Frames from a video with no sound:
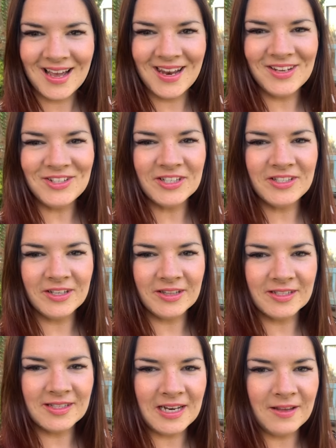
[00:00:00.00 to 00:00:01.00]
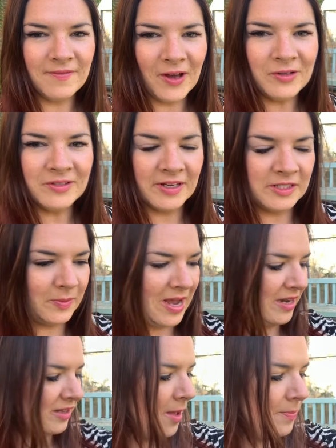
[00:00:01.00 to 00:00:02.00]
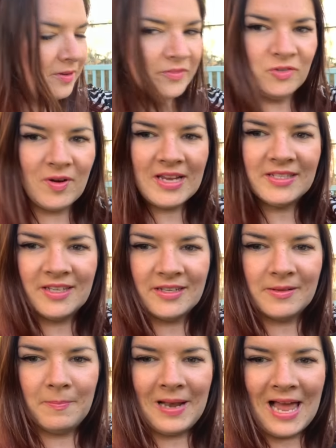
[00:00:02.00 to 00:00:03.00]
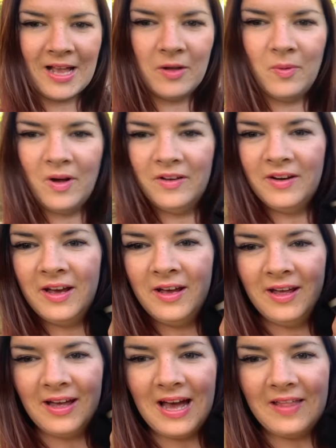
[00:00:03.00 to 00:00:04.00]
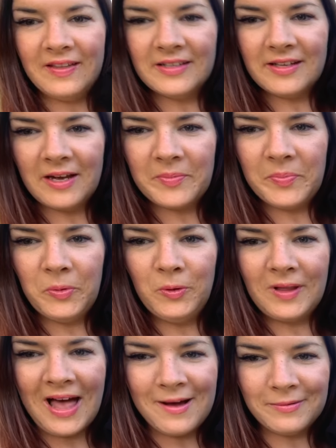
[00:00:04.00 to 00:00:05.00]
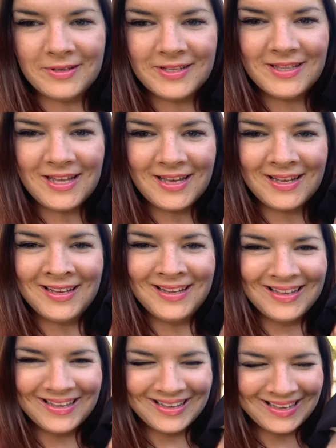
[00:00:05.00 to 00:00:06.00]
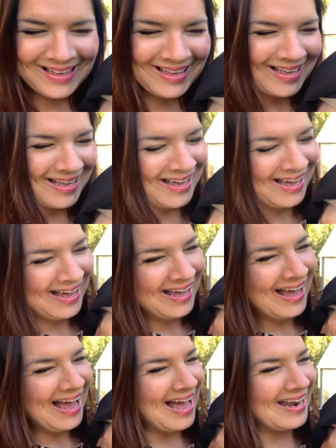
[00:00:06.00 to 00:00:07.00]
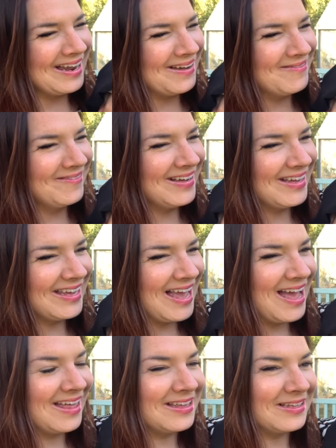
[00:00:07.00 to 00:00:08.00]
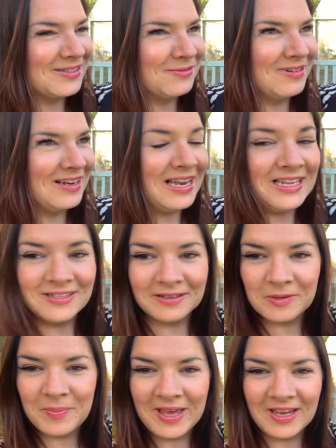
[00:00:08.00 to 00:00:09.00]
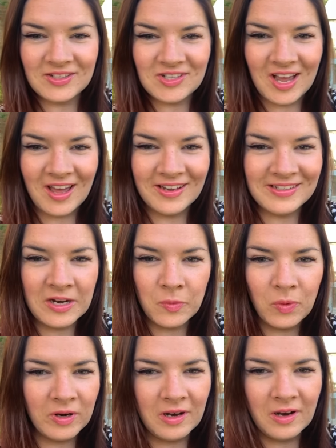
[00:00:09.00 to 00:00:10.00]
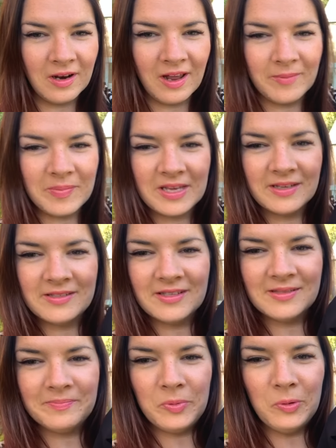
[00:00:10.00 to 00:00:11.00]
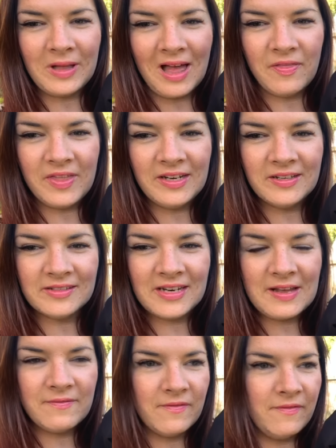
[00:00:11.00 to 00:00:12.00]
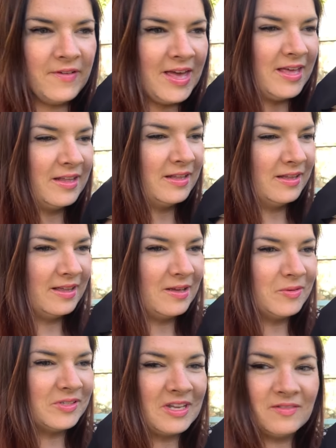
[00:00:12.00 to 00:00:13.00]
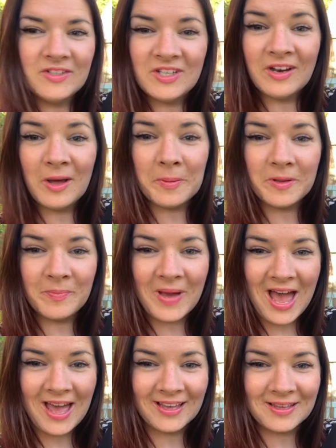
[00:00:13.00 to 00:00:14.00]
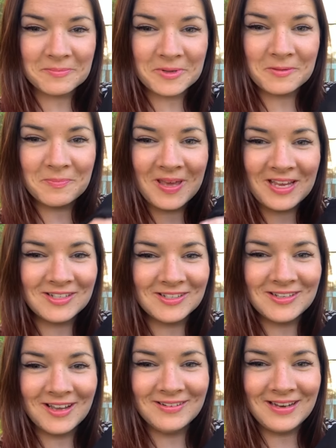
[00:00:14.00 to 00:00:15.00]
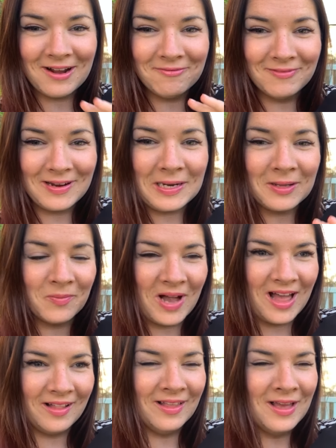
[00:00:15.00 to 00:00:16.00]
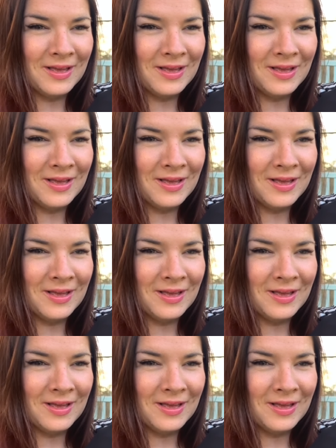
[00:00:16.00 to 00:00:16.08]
And I just took the silly photo. So I had a couple of dresses, a black one and this like ball gown thing. And Lee took the picture, and I didn't know what it looked like because this ball gown thing doesn't even fit. It wasn't even done up at the back, but the picture turned out really well.